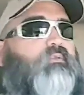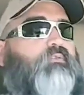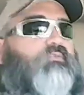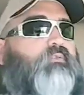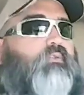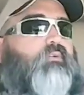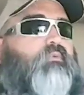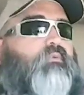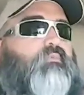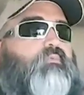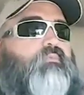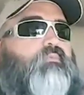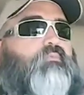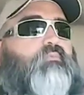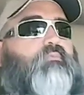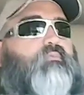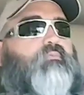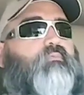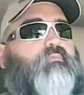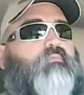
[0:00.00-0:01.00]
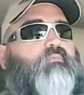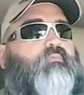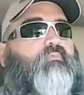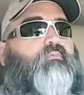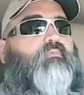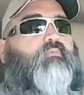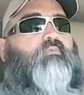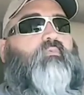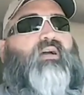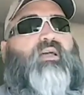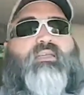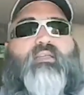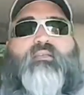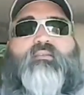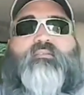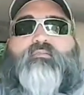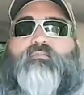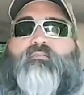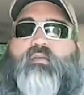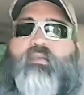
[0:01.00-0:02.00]
So why,
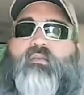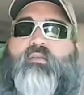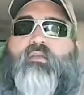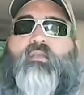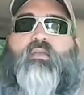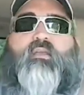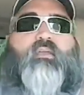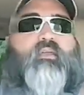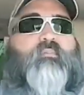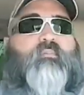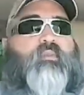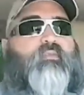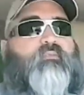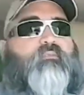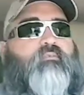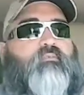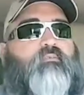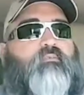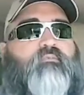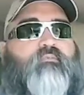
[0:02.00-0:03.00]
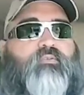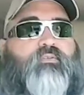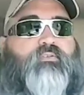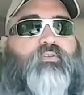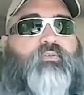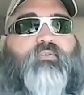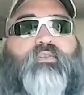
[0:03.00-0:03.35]
guys? Why? I mean, for $2,000,